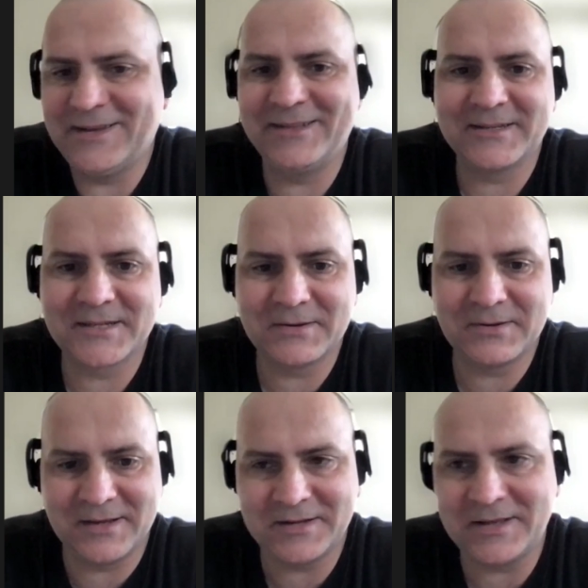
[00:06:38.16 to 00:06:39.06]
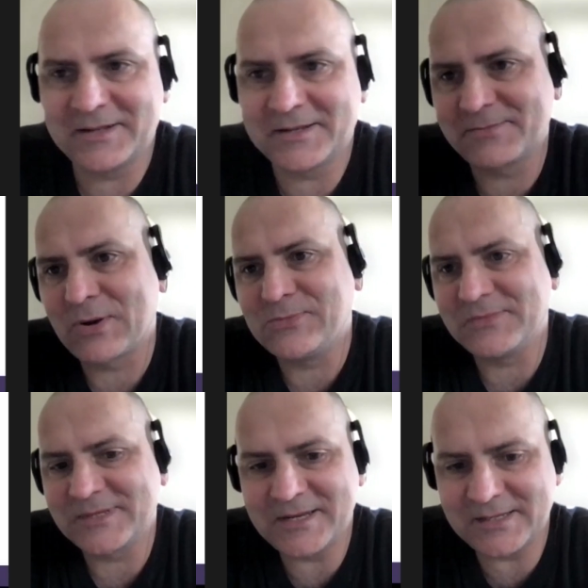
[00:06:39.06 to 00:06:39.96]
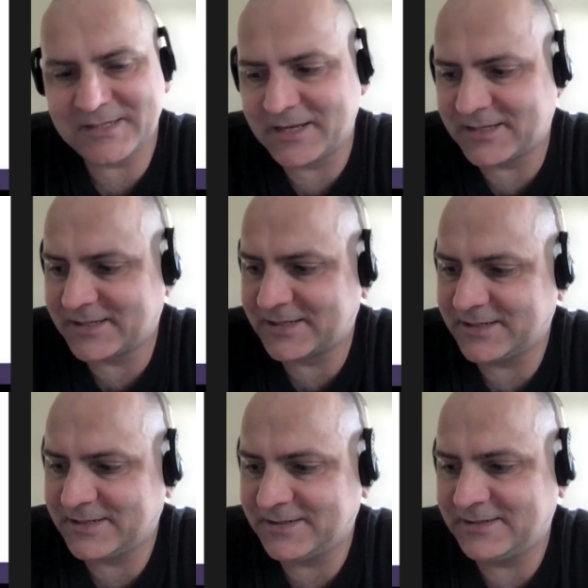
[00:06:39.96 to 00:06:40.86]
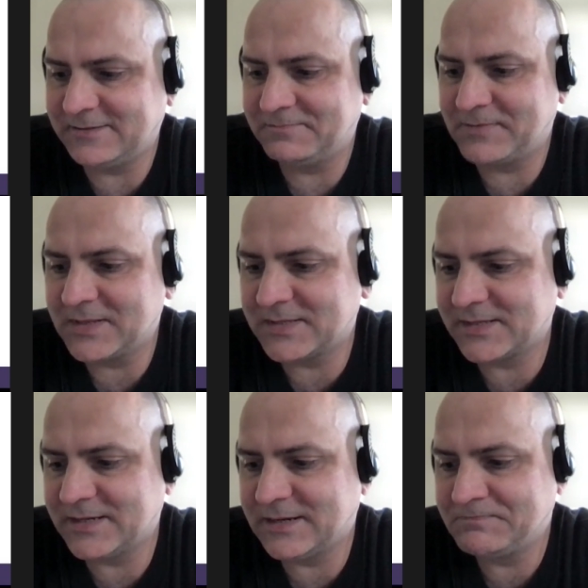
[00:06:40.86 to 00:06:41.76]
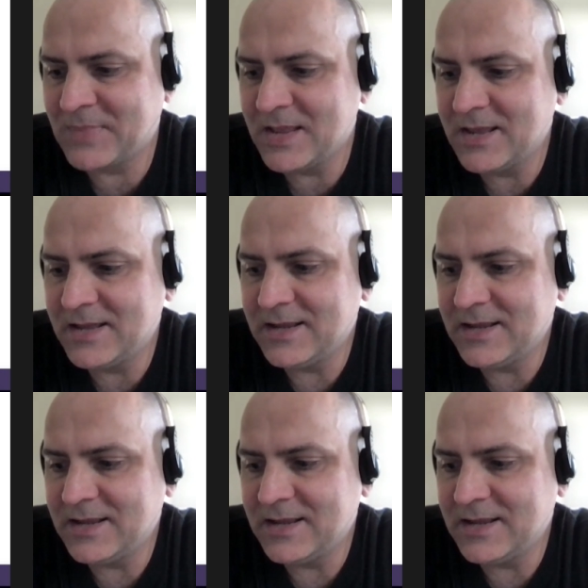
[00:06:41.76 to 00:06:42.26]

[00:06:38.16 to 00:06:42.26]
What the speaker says: another problem there that's again